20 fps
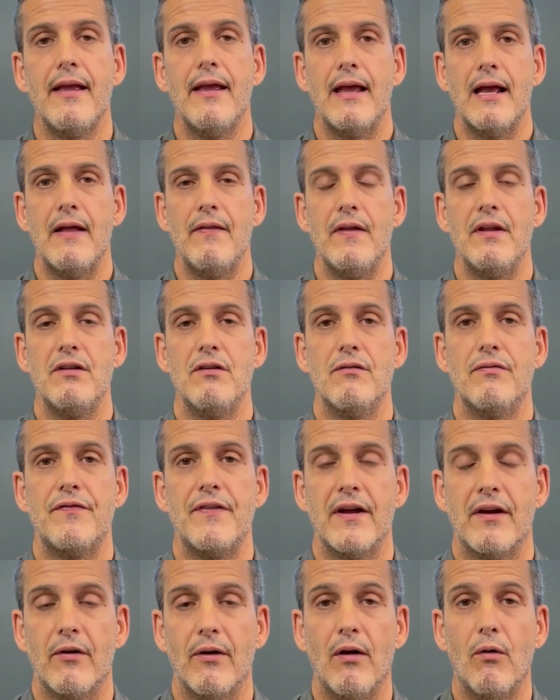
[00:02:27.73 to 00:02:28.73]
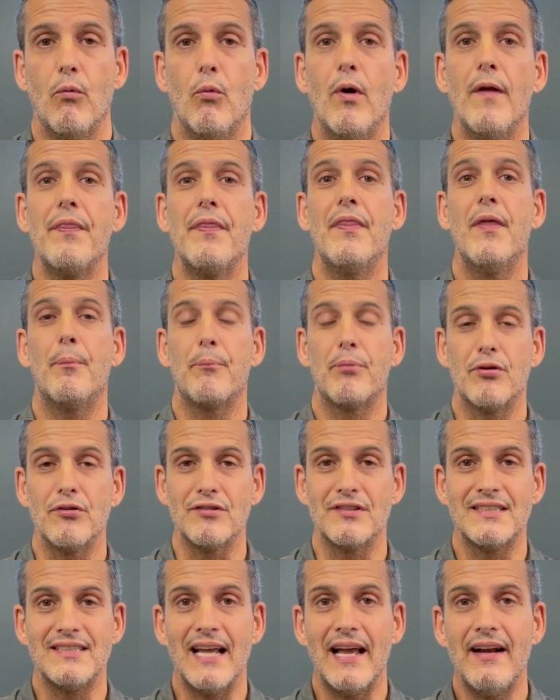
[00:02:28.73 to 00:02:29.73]
And then you figure out what the
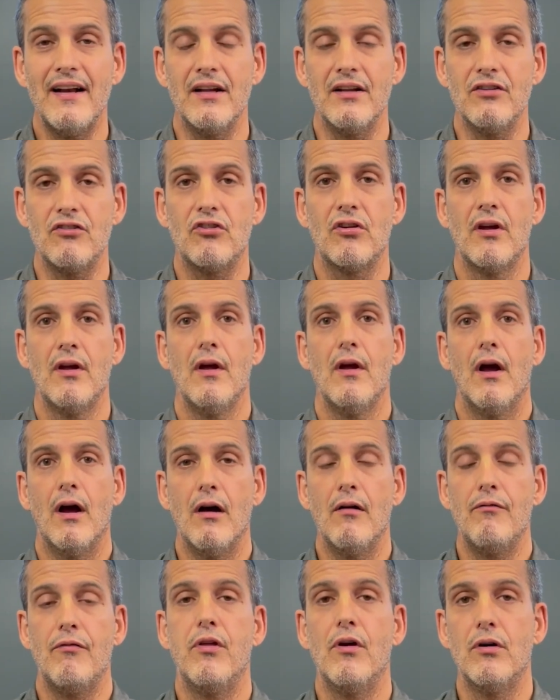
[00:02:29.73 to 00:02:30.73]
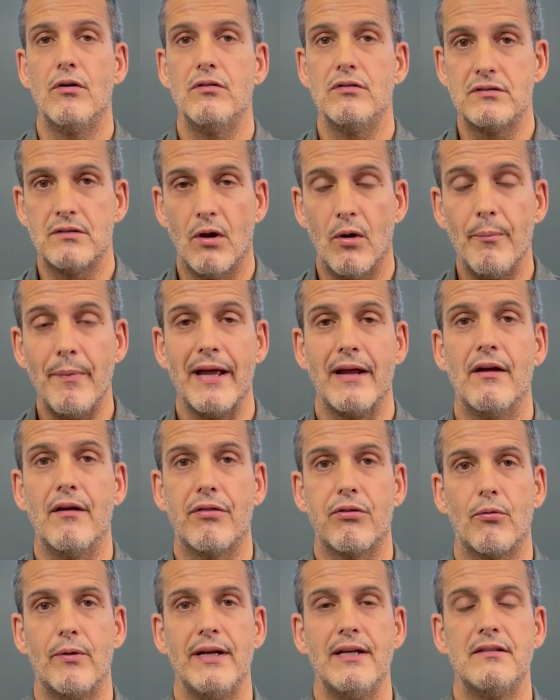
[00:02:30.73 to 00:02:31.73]
percentage of those omega
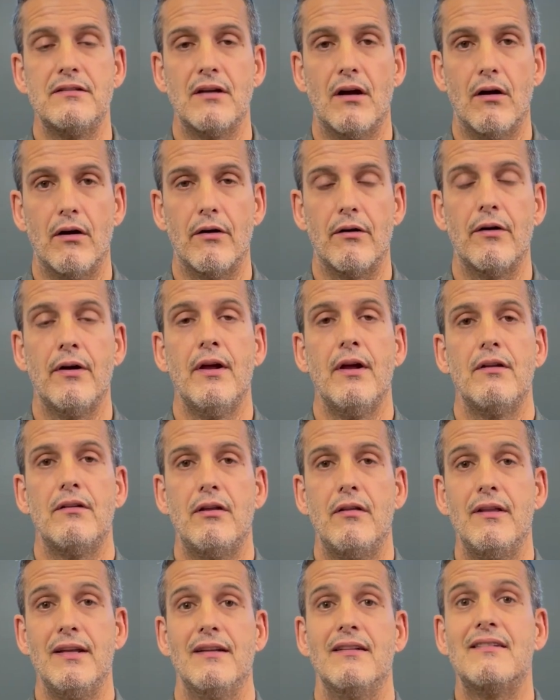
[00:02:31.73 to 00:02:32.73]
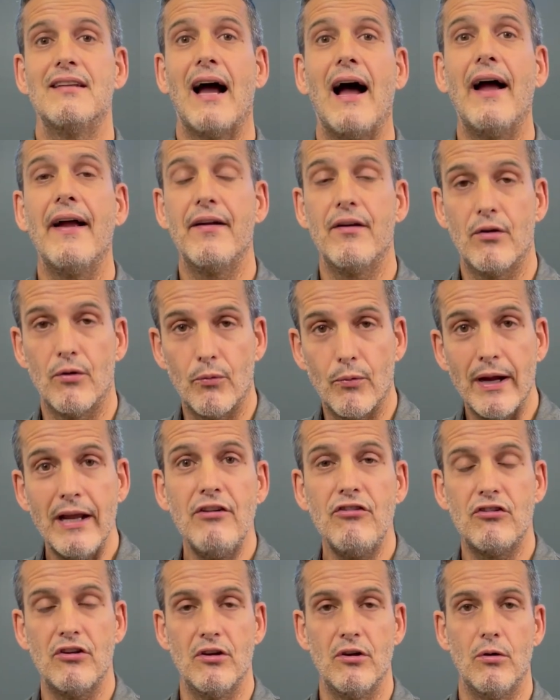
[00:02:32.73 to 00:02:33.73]
3s are to the entire
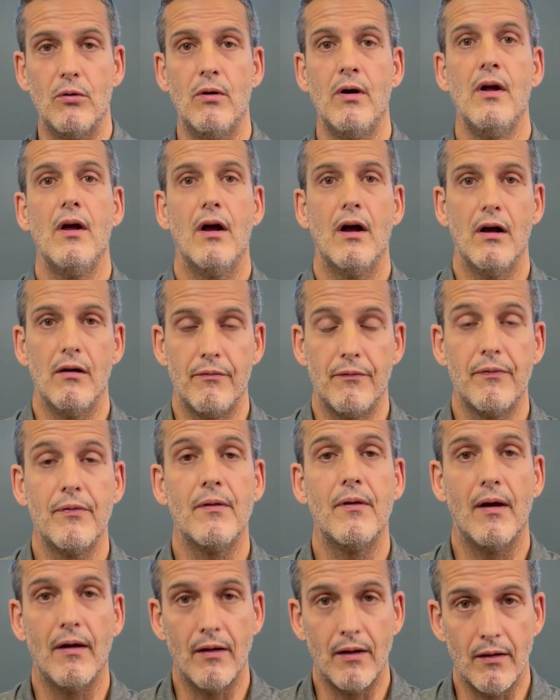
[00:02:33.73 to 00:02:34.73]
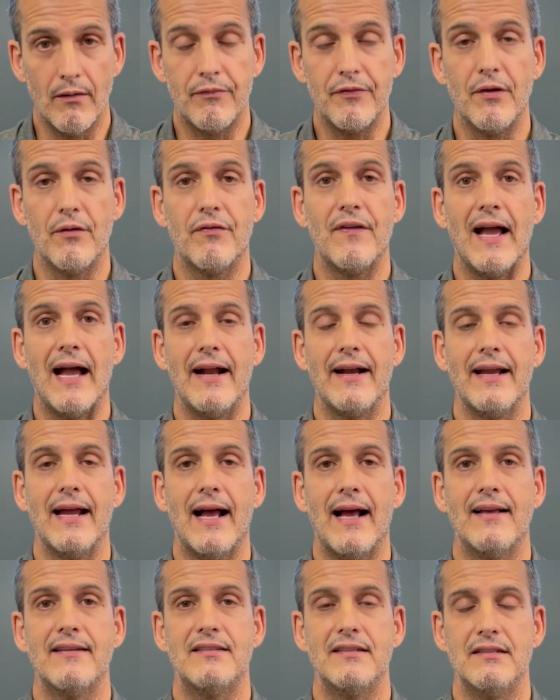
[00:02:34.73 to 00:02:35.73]
ratio of, of your fatty
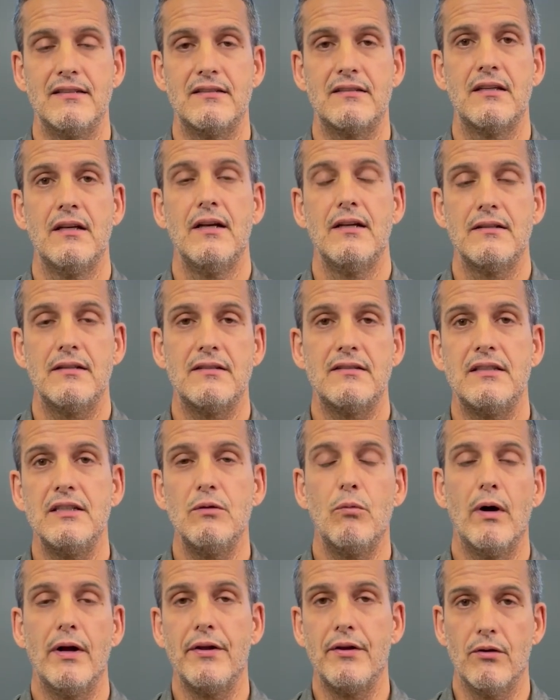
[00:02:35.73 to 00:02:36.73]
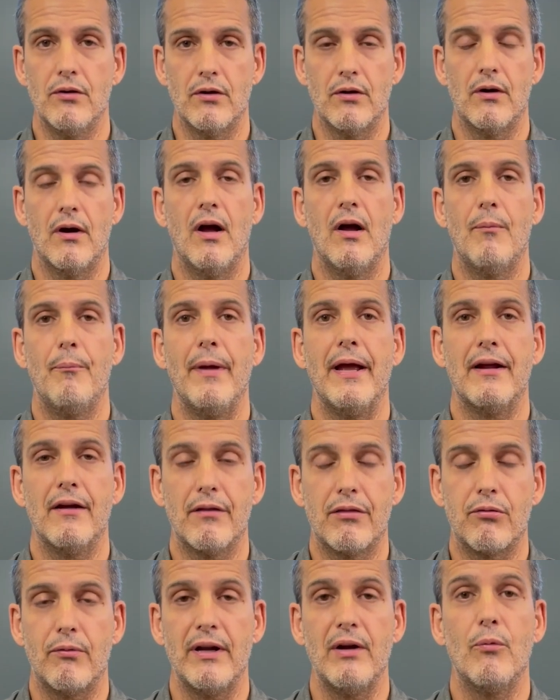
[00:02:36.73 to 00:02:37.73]
acids to see what your omega
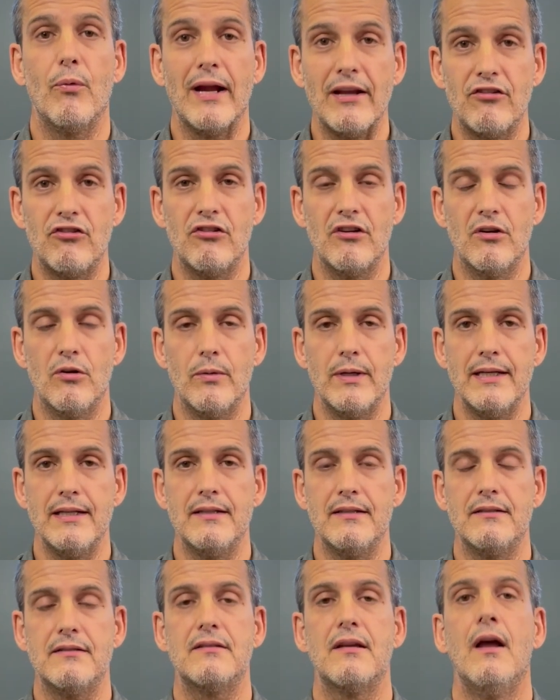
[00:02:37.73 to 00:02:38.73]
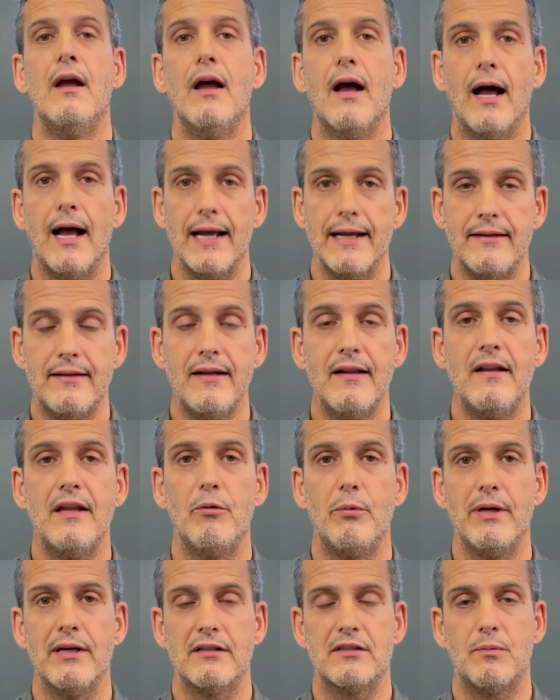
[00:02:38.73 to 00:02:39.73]
3 ratio is. Ideally,
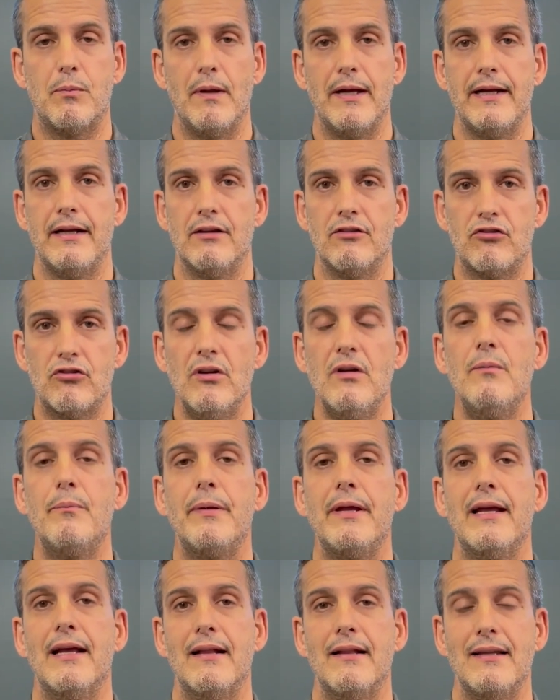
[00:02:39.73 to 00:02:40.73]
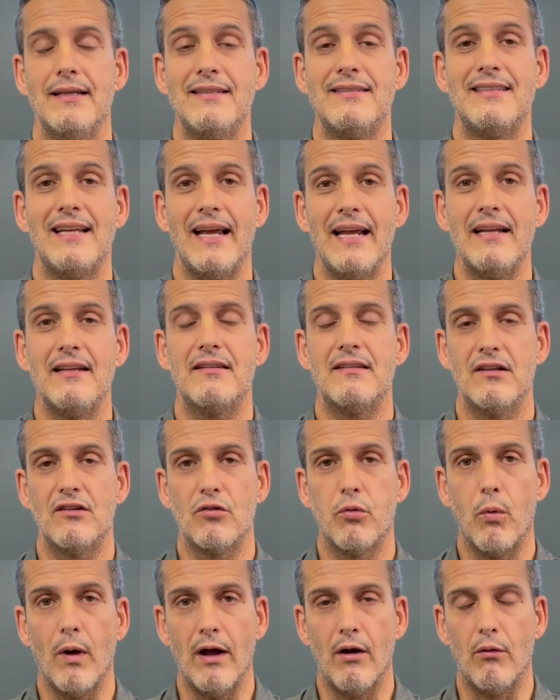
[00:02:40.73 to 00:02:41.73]
we explained it should be at least 8 to
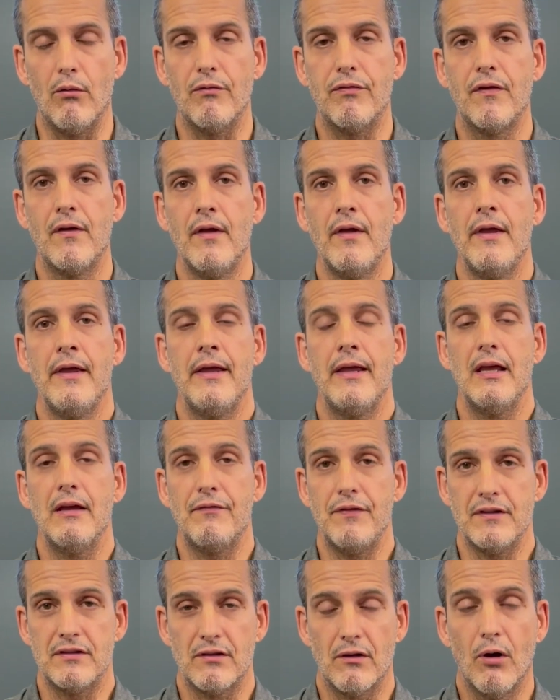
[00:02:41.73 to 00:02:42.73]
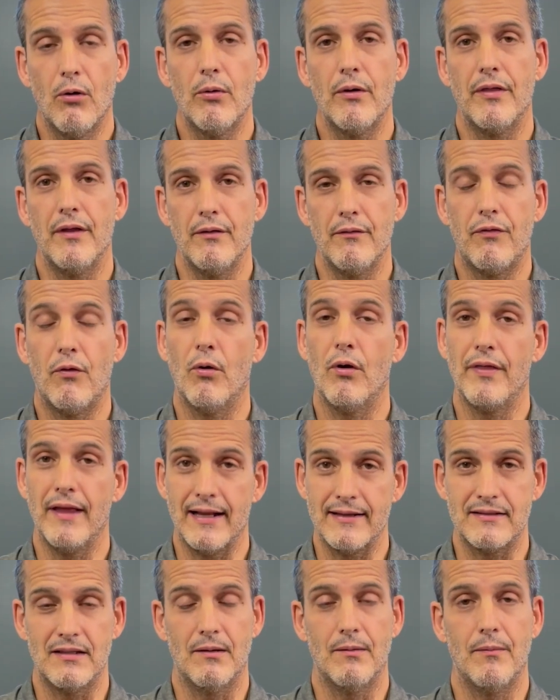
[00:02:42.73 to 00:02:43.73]
12. If it's lower than 4,
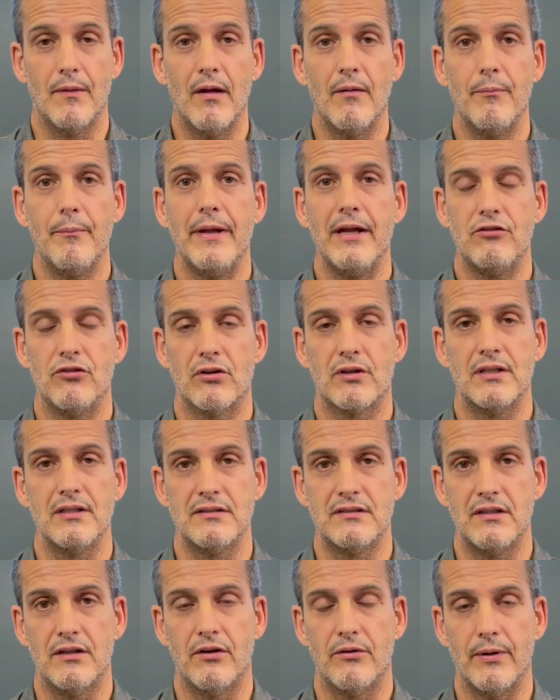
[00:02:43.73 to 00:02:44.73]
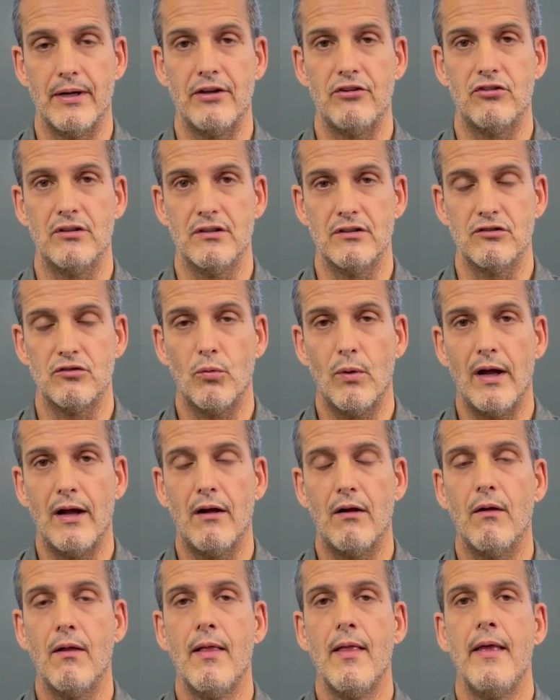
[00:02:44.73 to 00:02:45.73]
that's a, a major consideration as
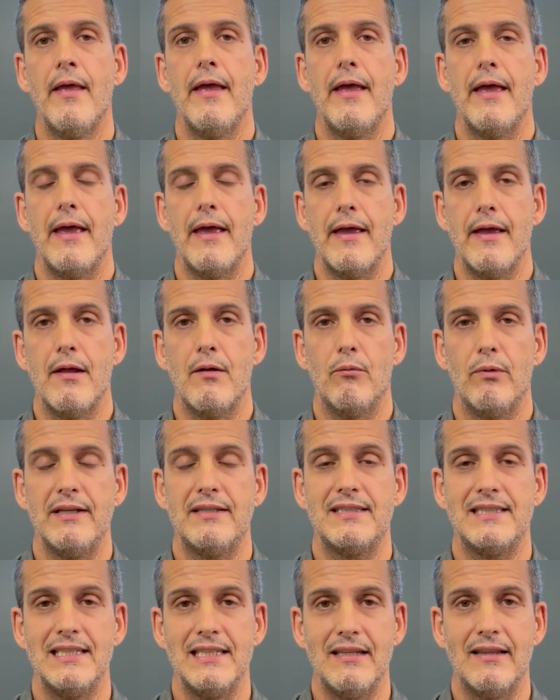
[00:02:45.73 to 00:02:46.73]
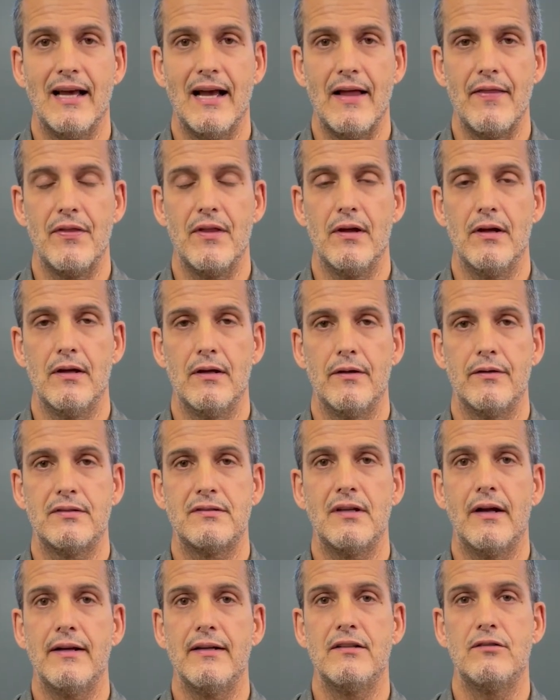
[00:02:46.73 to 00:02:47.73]
well. And we see that the
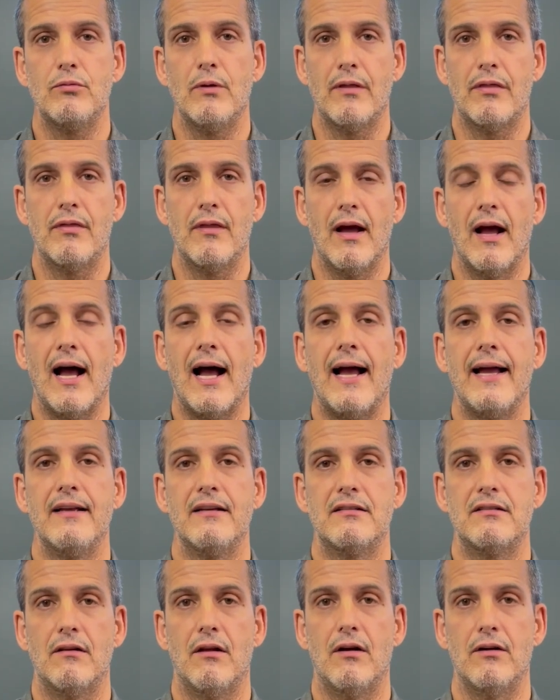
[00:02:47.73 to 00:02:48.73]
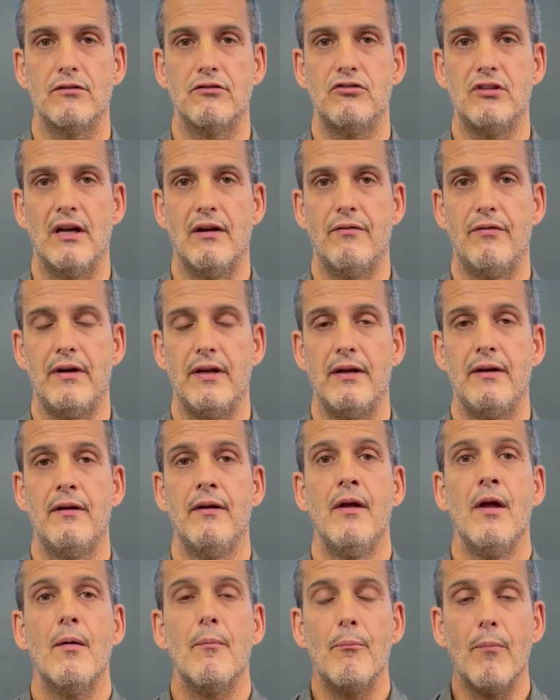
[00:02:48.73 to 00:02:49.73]
studies with the highest longevity
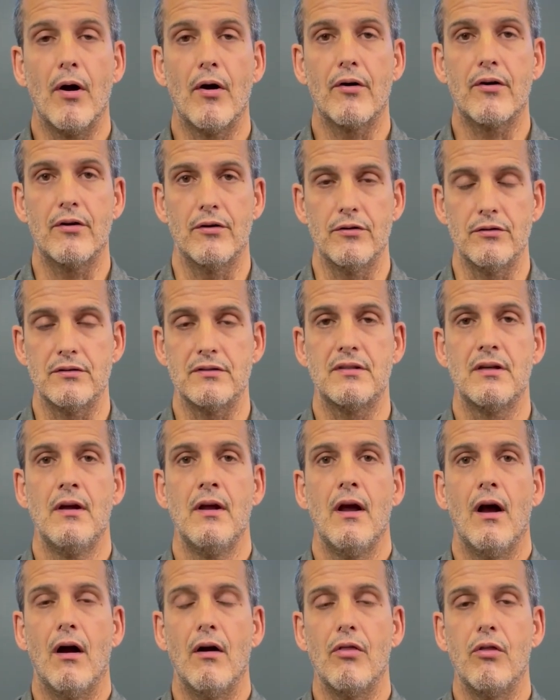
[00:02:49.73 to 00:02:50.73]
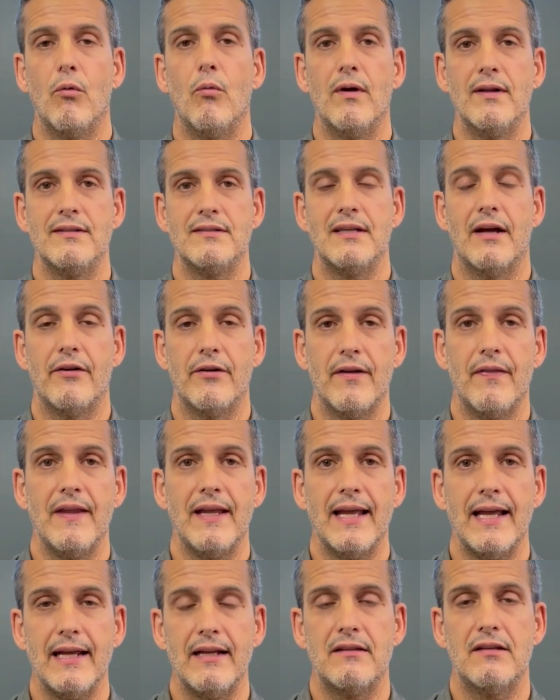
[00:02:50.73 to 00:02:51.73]
markers are the ones that are in
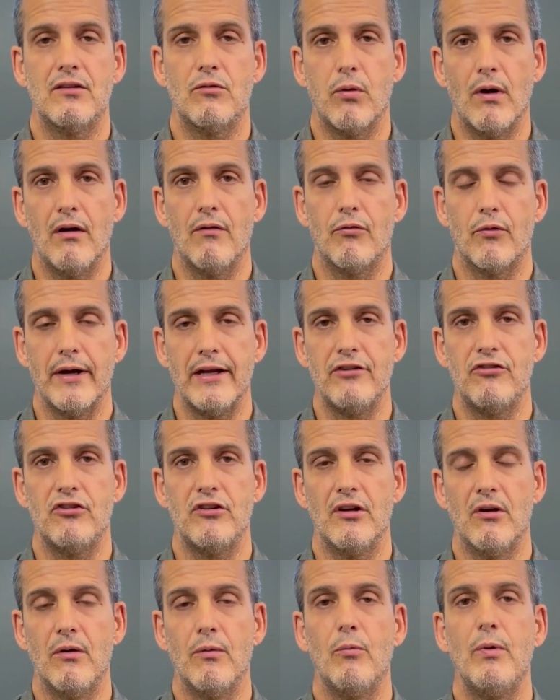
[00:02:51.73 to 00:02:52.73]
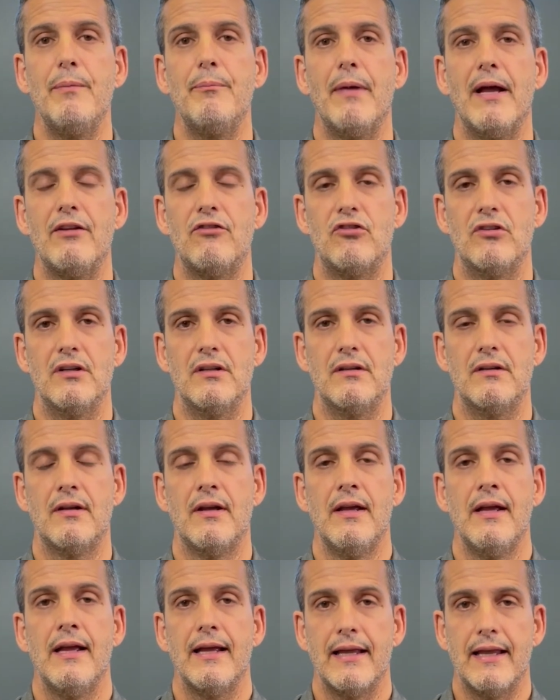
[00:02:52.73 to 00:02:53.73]
the 8 to 12 ratio. And we mentioned
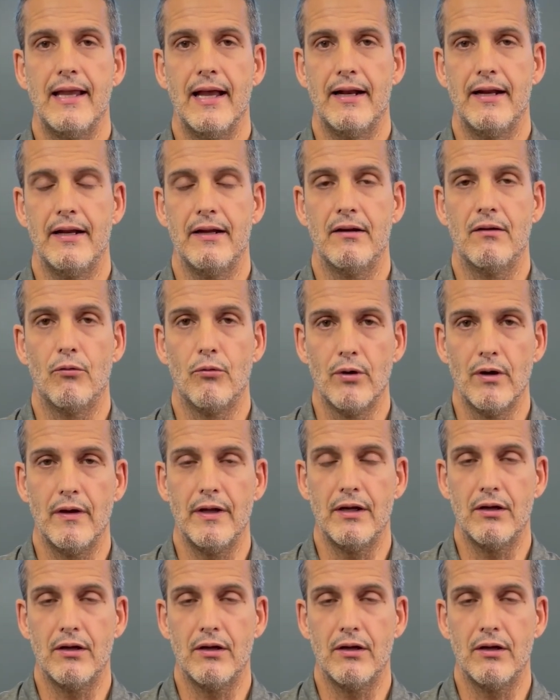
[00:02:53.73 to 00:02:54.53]
getting really